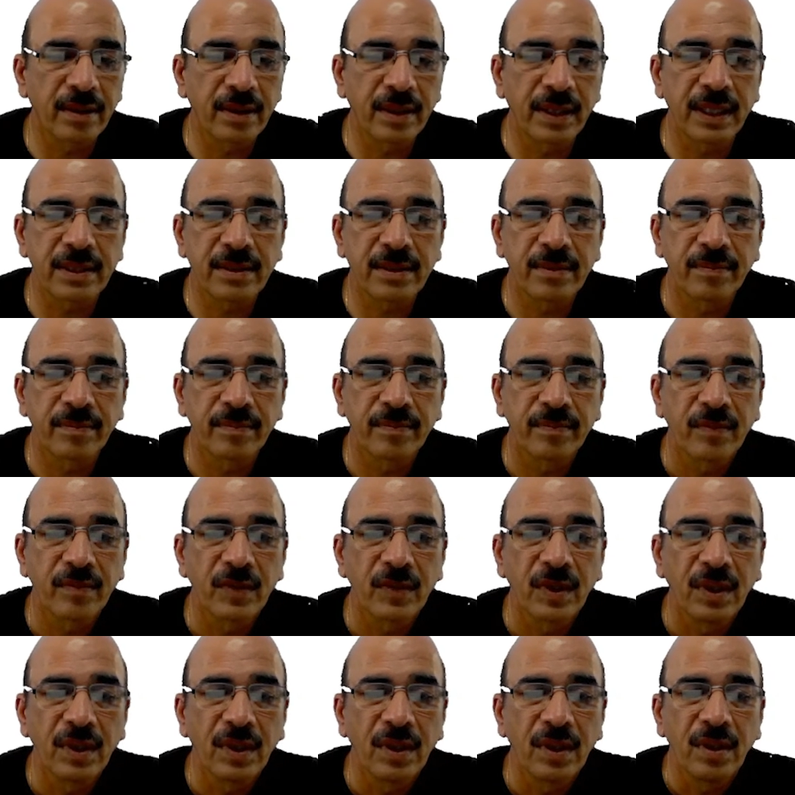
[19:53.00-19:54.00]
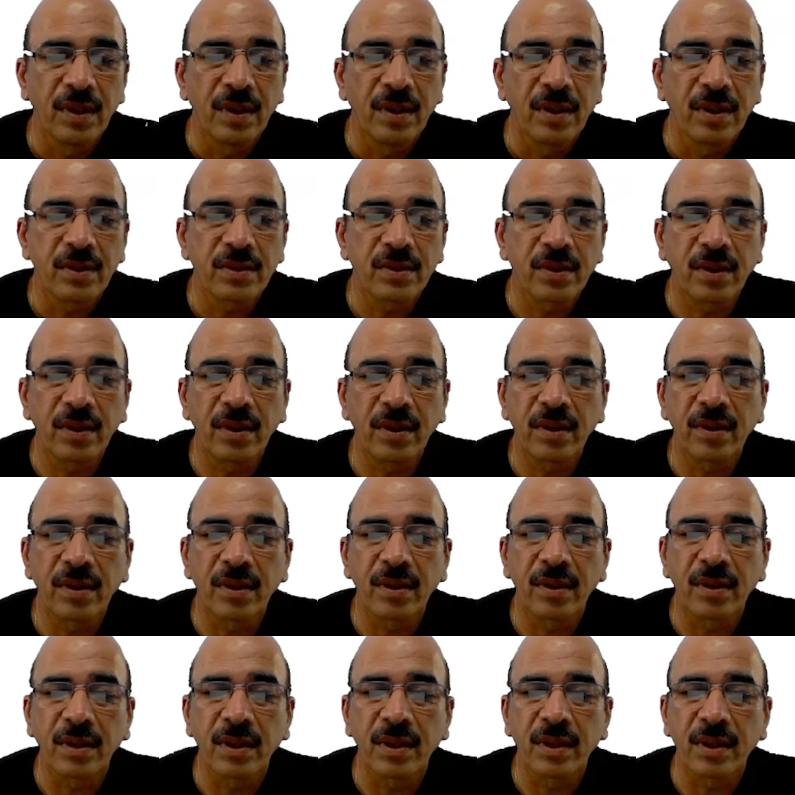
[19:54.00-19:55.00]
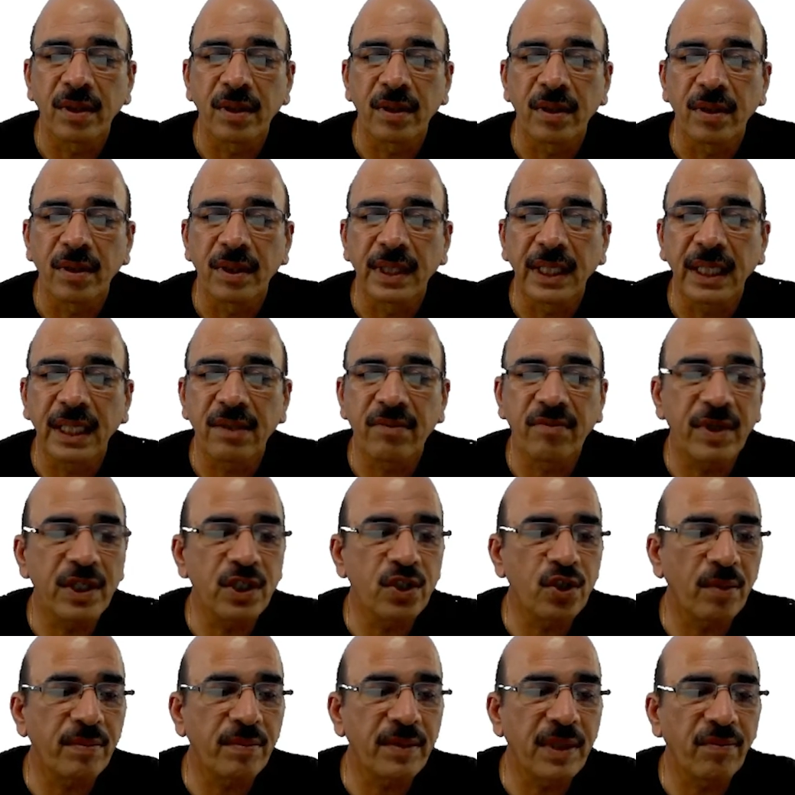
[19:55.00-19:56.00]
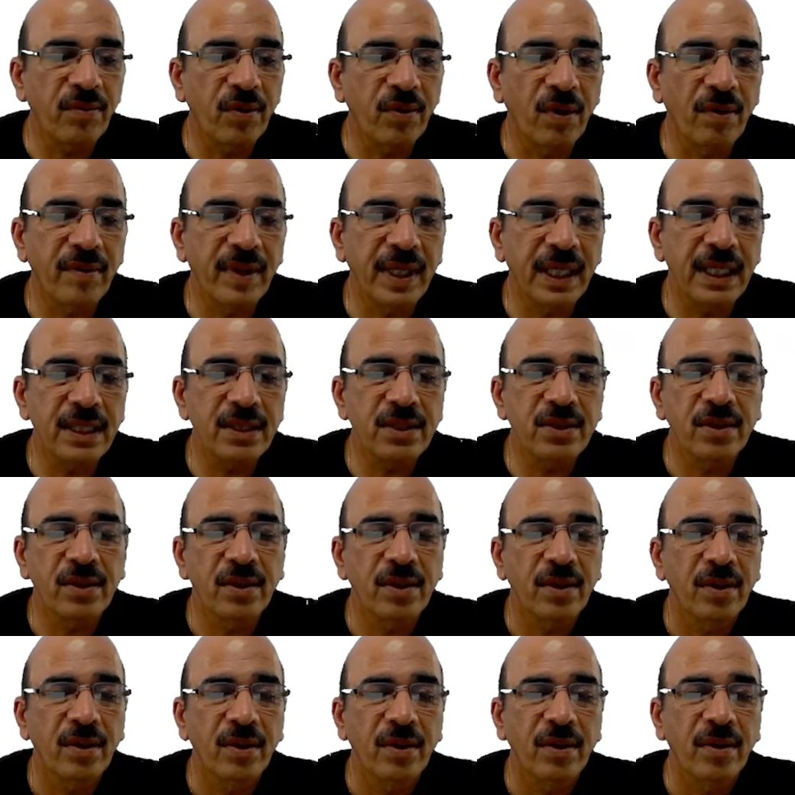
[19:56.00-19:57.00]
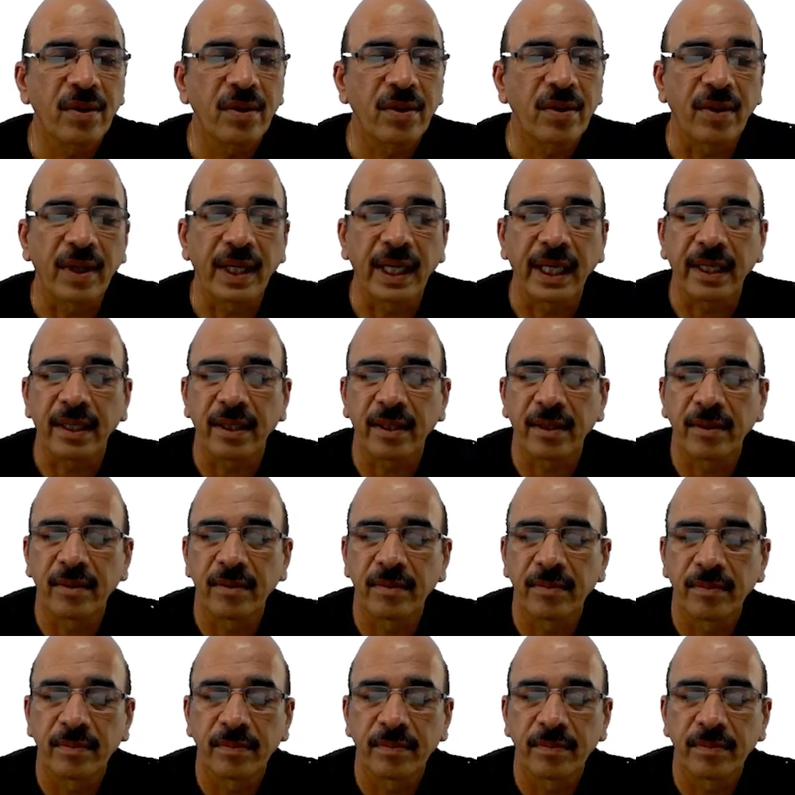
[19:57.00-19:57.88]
yes. So then which of the following is correct?